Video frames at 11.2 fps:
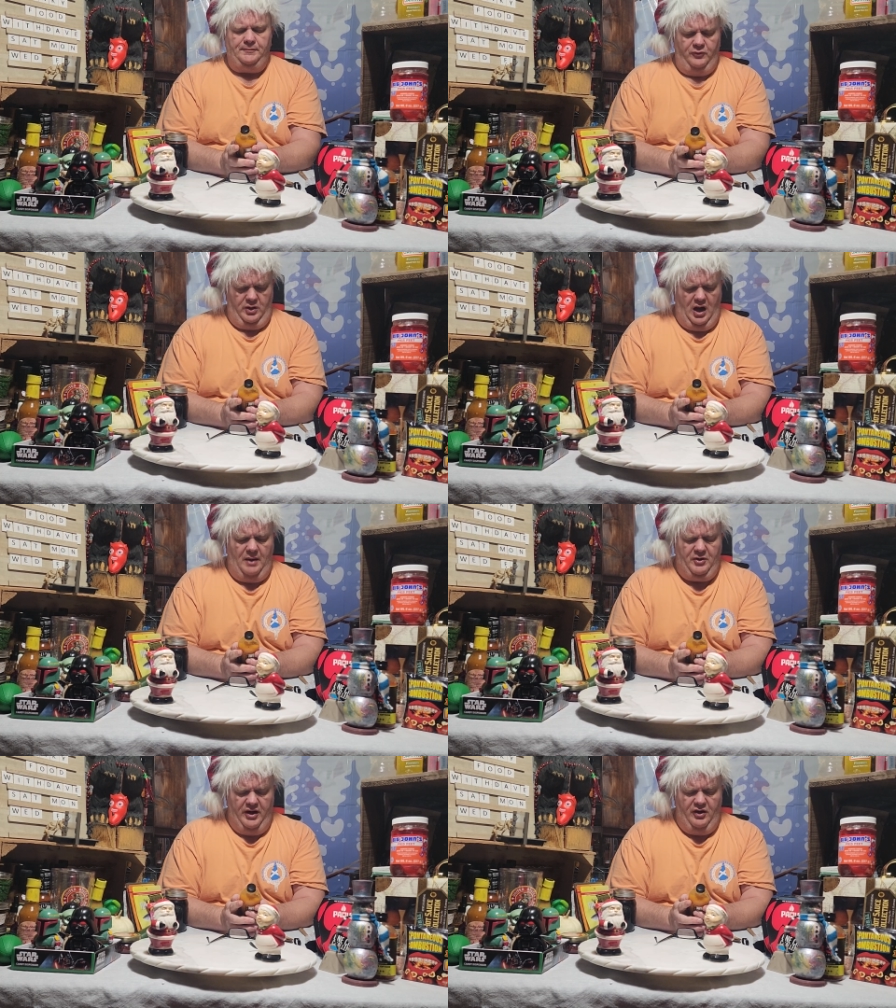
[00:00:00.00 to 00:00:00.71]
for a
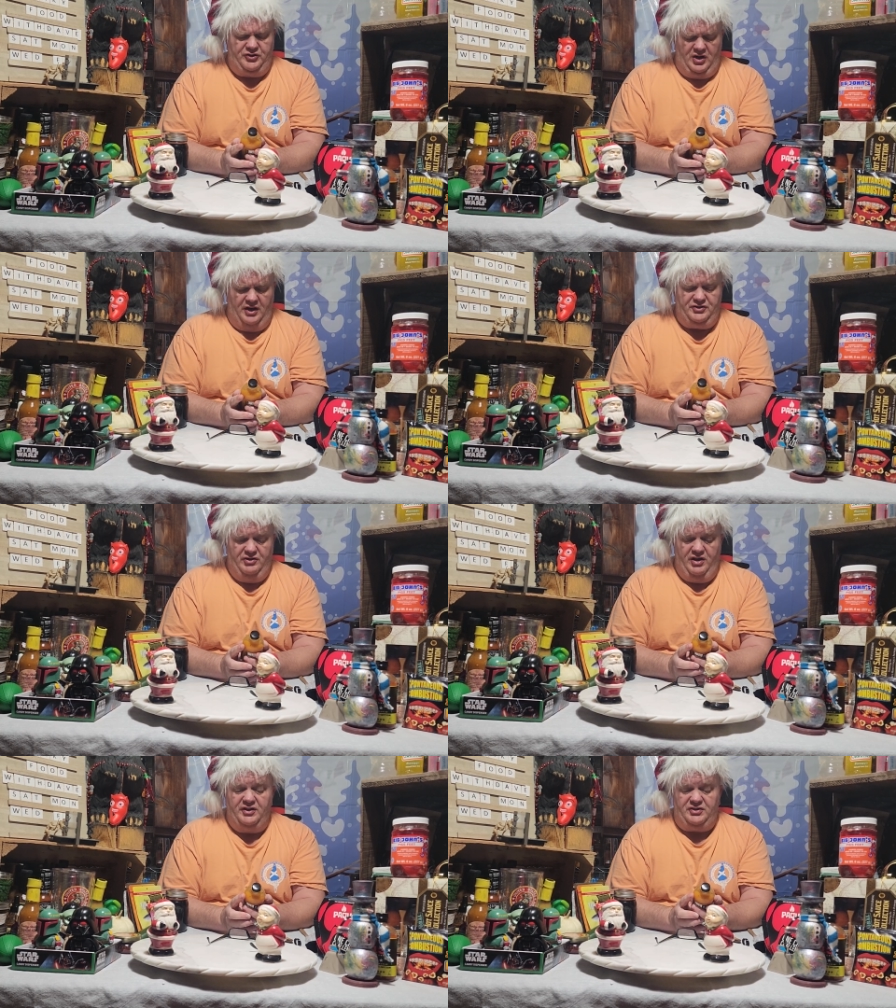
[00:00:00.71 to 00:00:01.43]
habanero
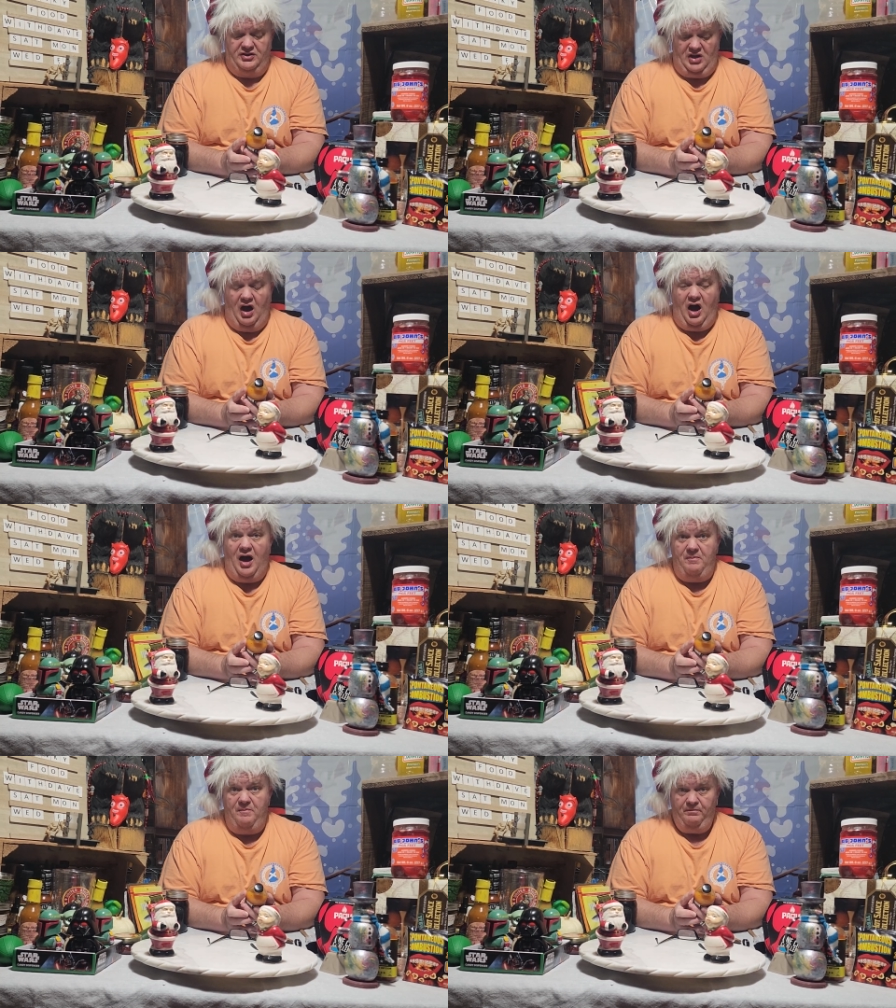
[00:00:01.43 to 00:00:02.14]
sauce, this is
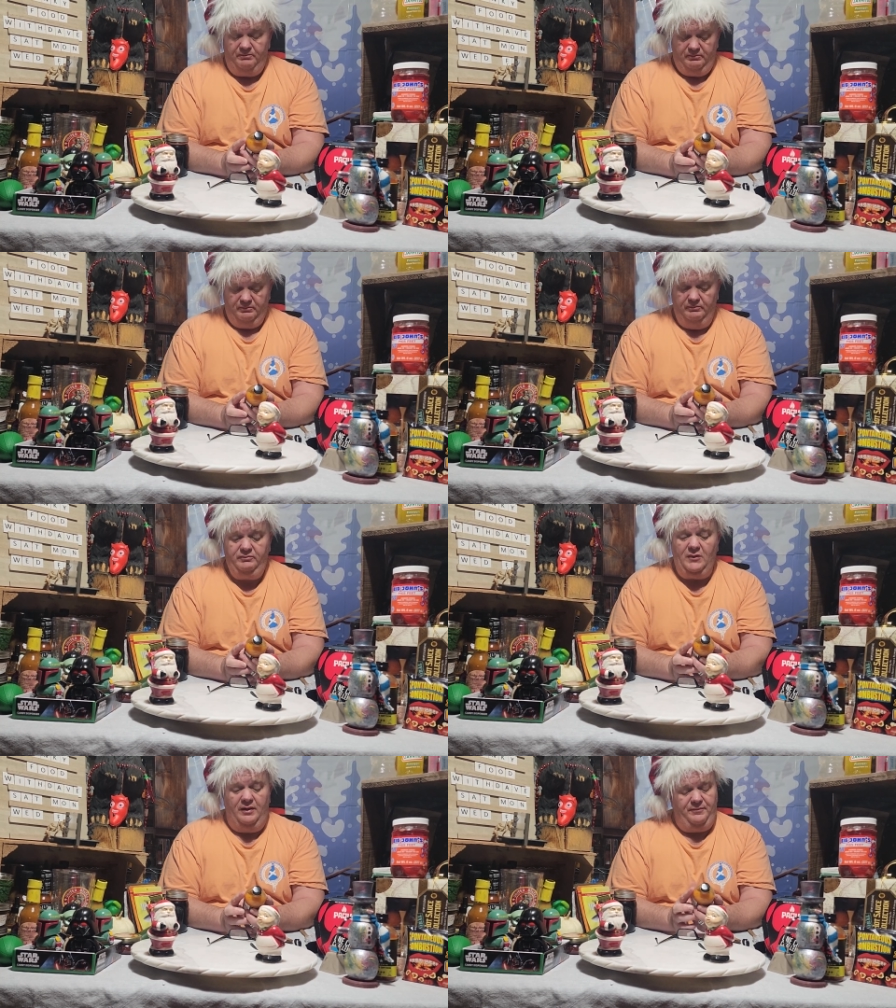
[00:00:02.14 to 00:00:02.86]
hot.
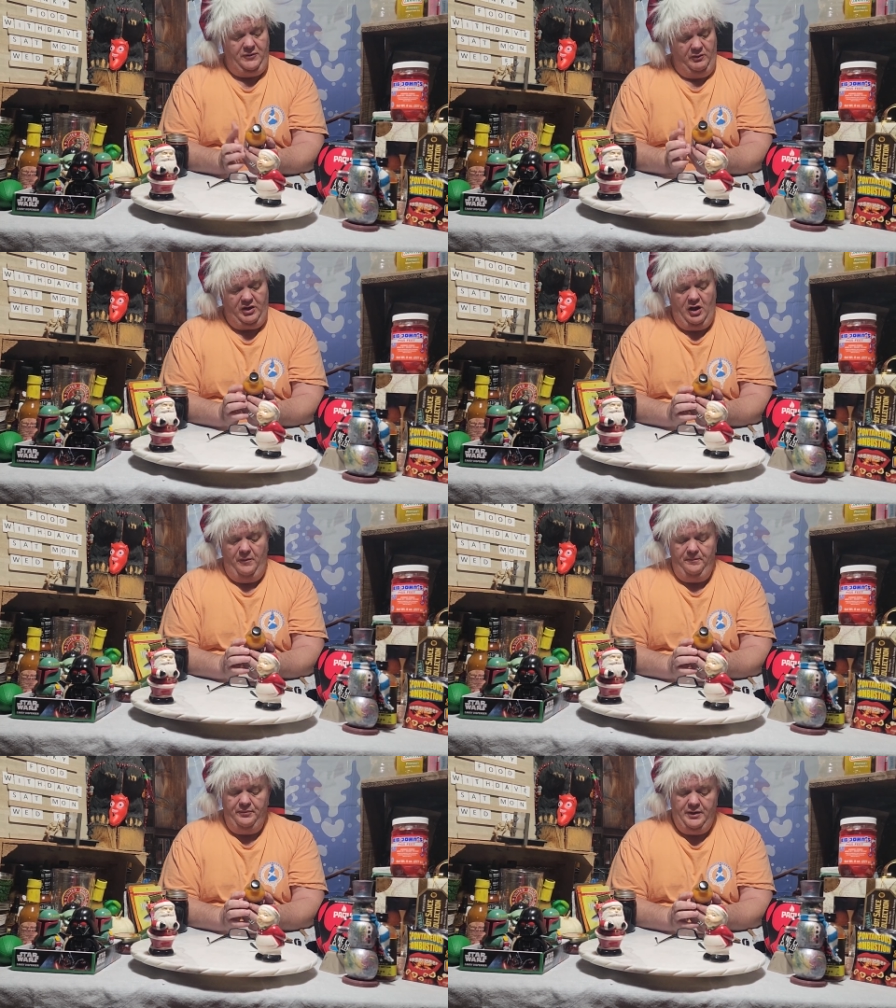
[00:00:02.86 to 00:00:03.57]
Yep, here we go.